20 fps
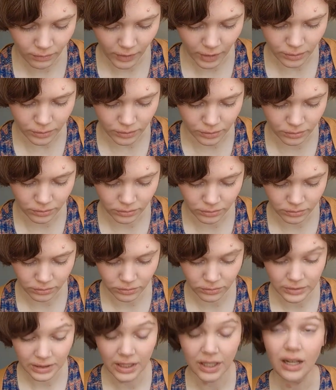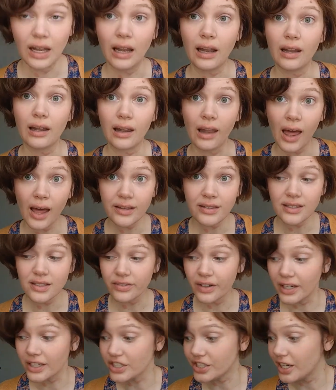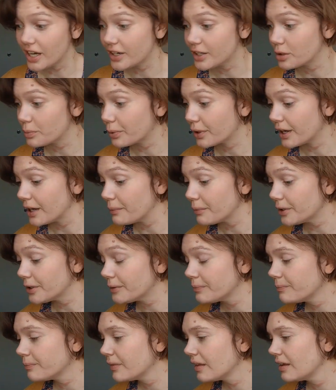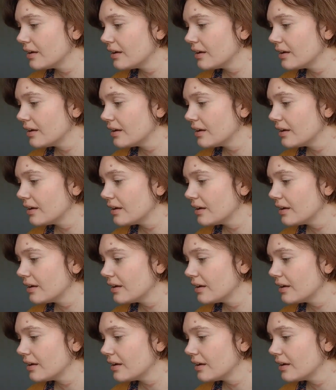Ooh, lots of eyeshadow primer.